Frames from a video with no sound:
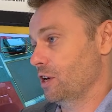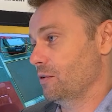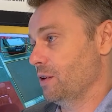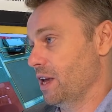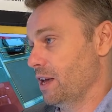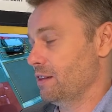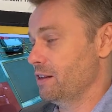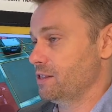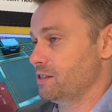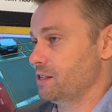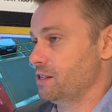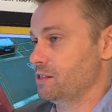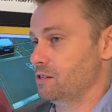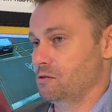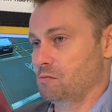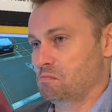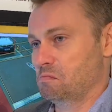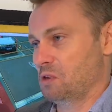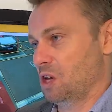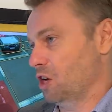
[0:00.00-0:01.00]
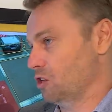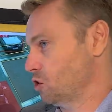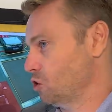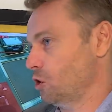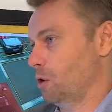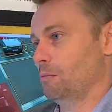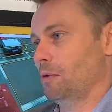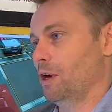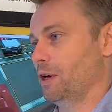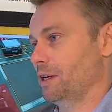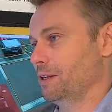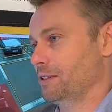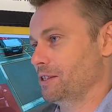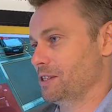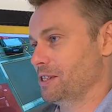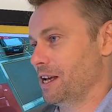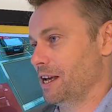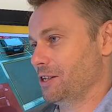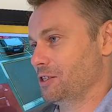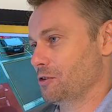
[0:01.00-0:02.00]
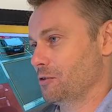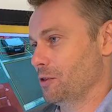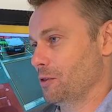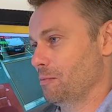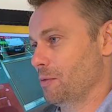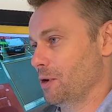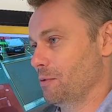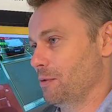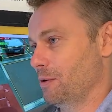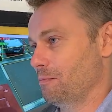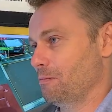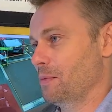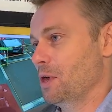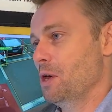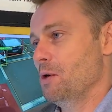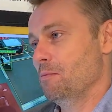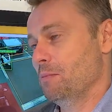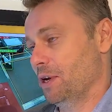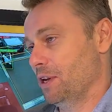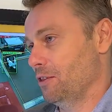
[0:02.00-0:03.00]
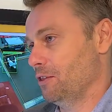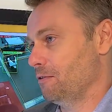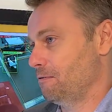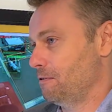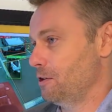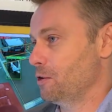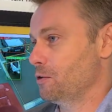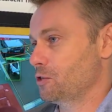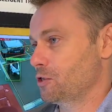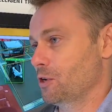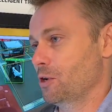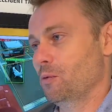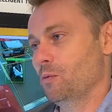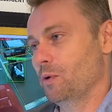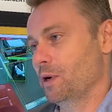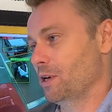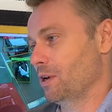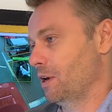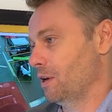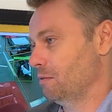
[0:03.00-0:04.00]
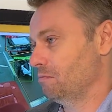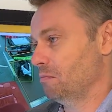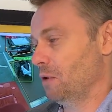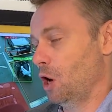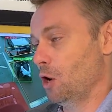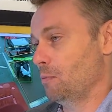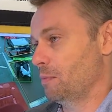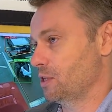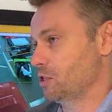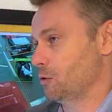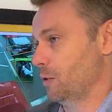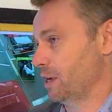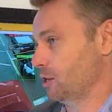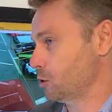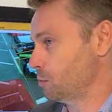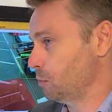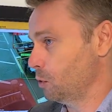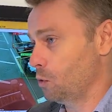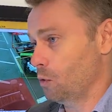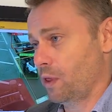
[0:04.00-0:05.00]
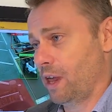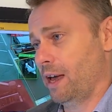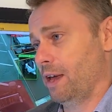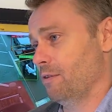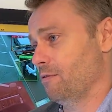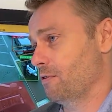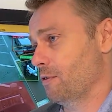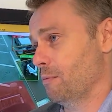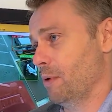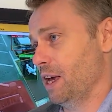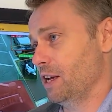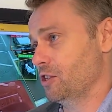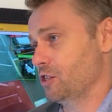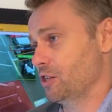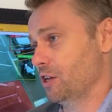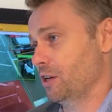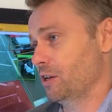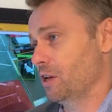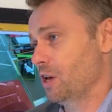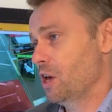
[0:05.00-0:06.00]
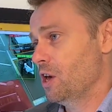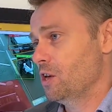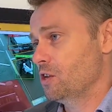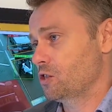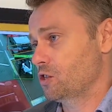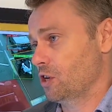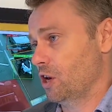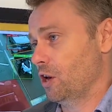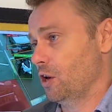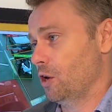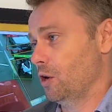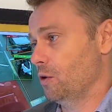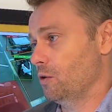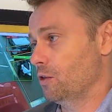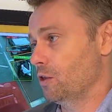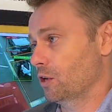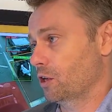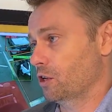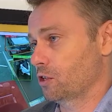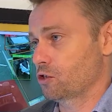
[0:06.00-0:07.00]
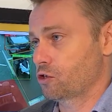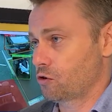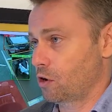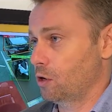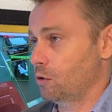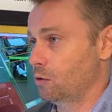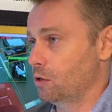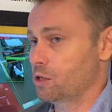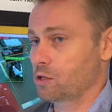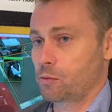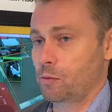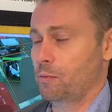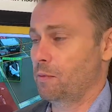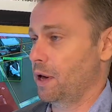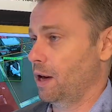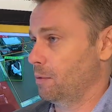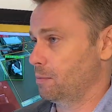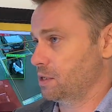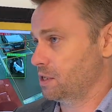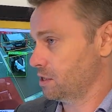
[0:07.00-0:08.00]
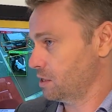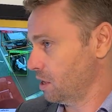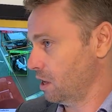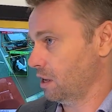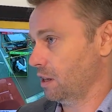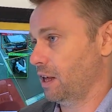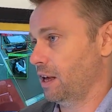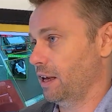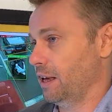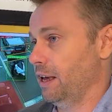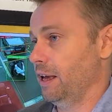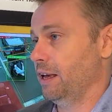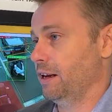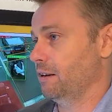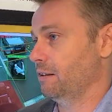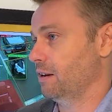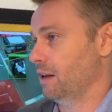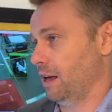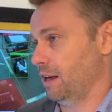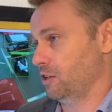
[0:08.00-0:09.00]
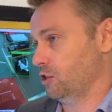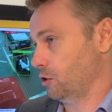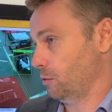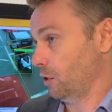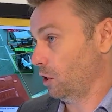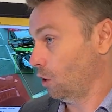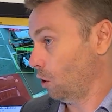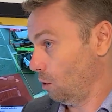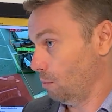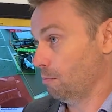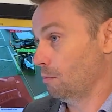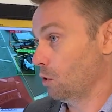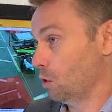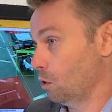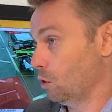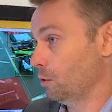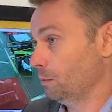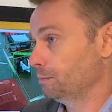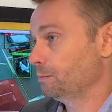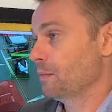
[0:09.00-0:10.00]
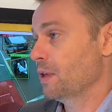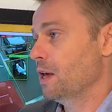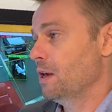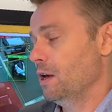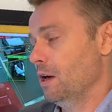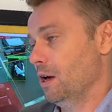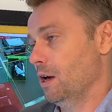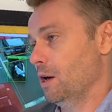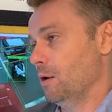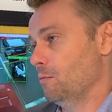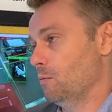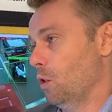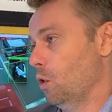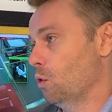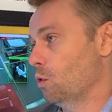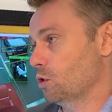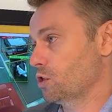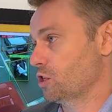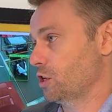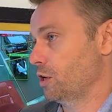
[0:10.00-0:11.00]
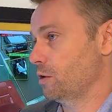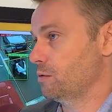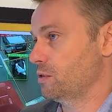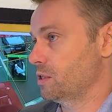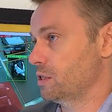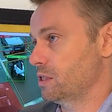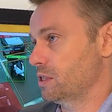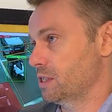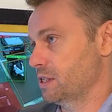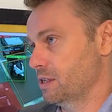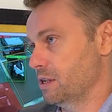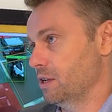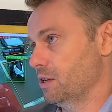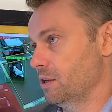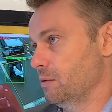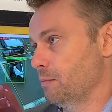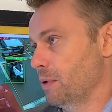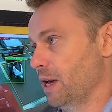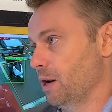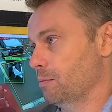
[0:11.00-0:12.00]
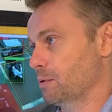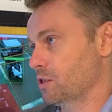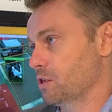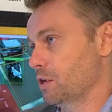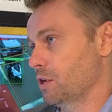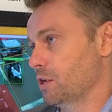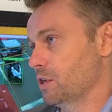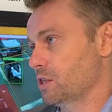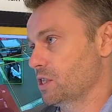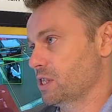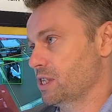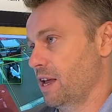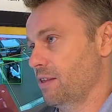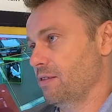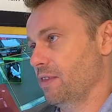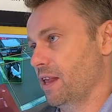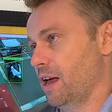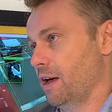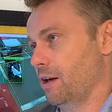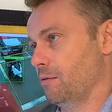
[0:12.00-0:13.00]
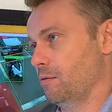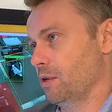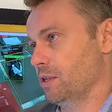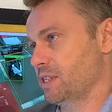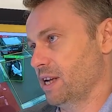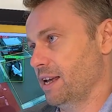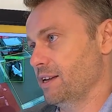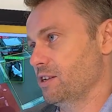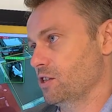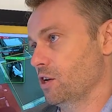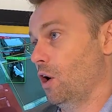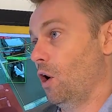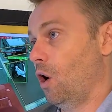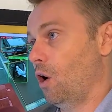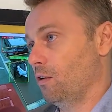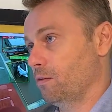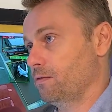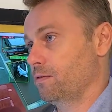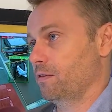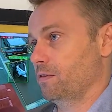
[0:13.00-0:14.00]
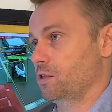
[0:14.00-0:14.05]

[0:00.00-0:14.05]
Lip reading: yeah, this is a stop line detector at the moment, but in the future we're hoping to export that information so the controllers will be able to suck that in and do a lot more. Also be able to send that data off